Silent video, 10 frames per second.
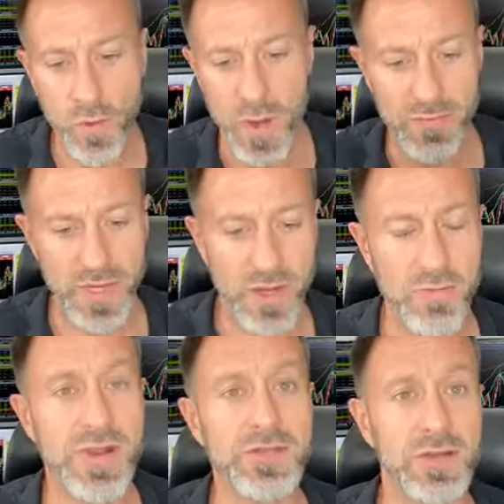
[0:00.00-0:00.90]
Or we have a guy
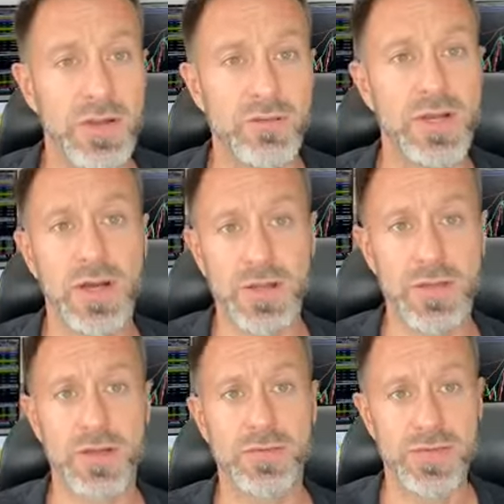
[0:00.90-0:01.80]
recently,
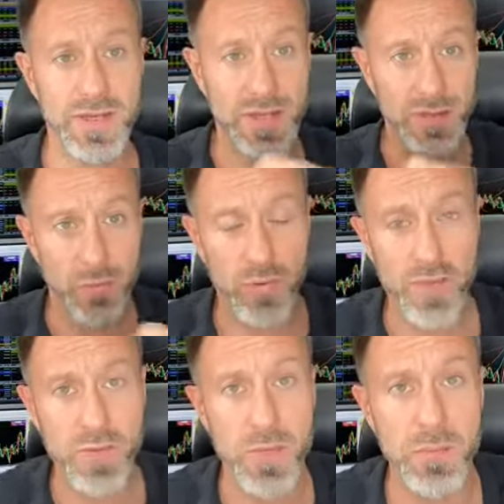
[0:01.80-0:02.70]
Ricardo, you'll have seen it in our
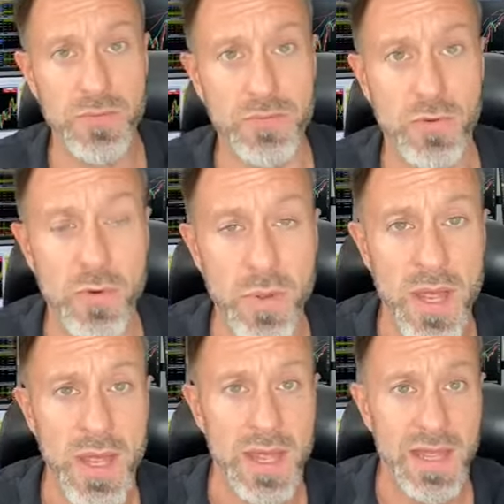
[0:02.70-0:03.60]
private members group,